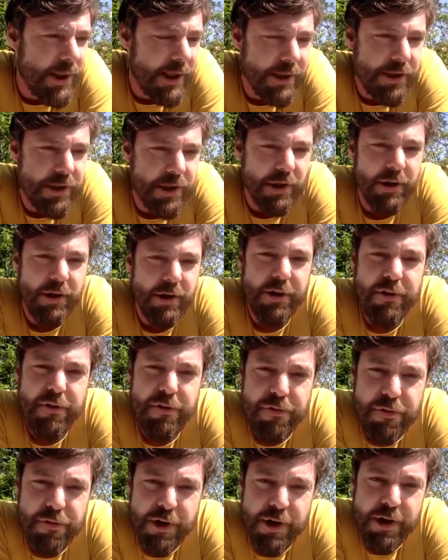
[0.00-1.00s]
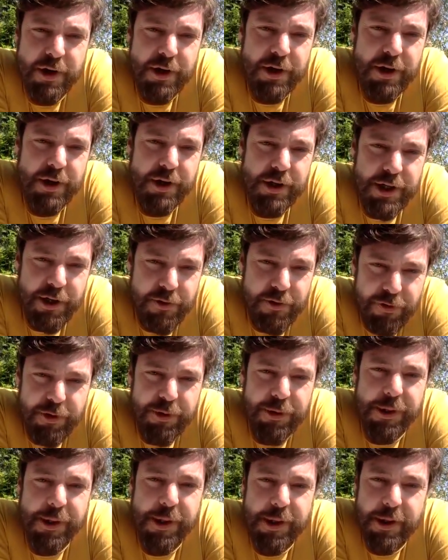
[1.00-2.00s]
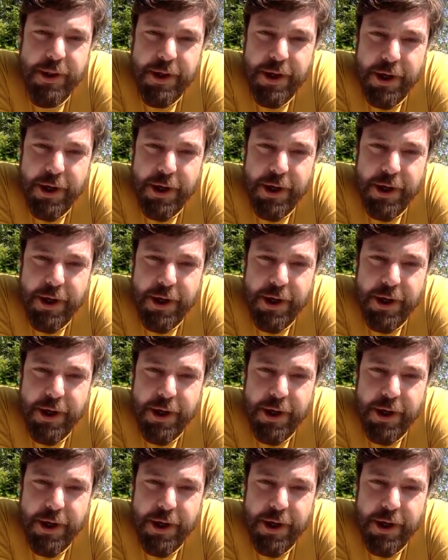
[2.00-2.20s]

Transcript: touch a lot of different